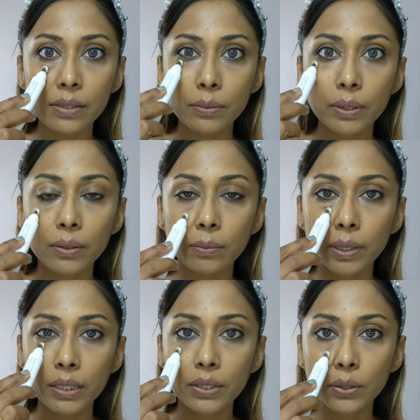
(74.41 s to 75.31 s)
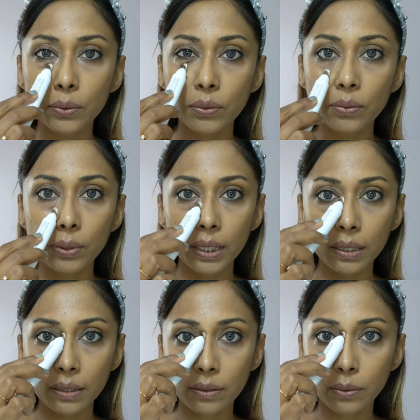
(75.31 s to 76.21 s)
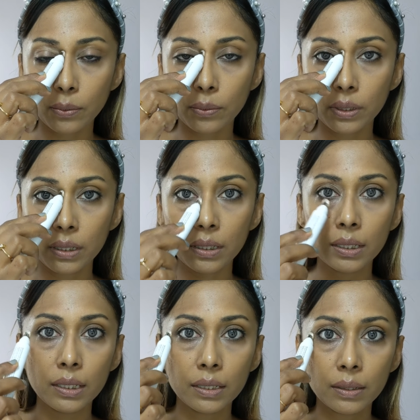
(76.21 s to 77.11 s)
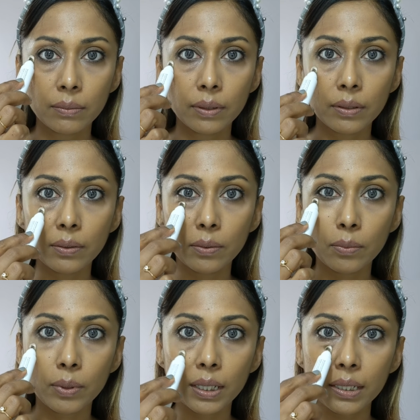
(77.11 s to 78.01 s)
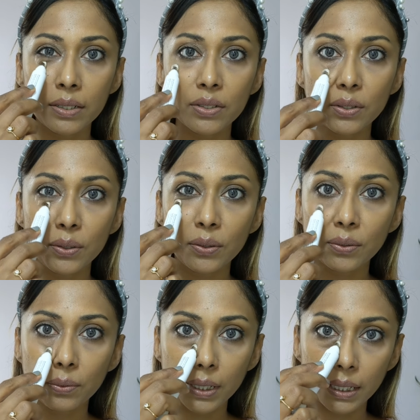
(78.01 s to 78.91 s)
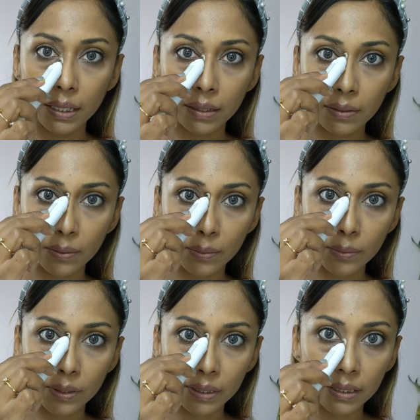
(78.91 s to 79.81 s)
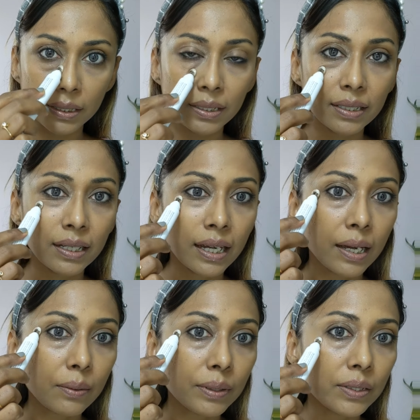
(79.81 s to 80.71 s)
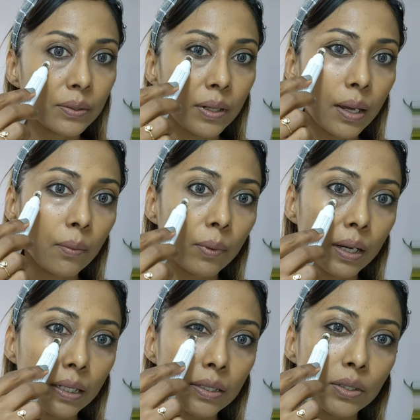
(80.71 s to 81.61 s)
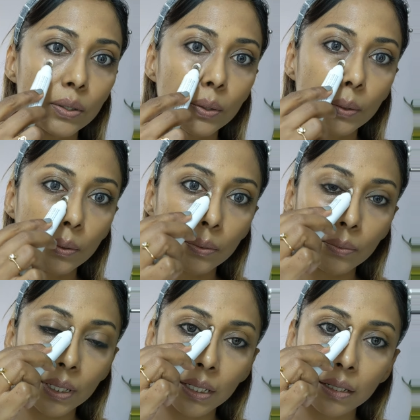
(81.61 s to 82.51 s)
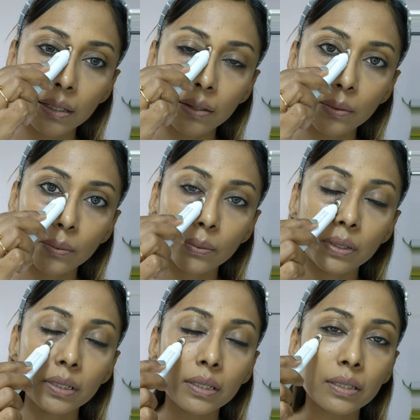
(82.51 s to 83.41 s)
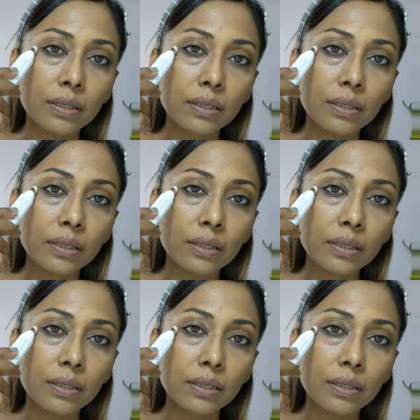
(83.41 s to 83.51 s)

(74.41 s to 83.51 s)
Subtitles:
So we're gonna 1, 2, 3, hold. We're gonna go 1, 2, 3, and hold. And we do like 1, 2, 3, and hold.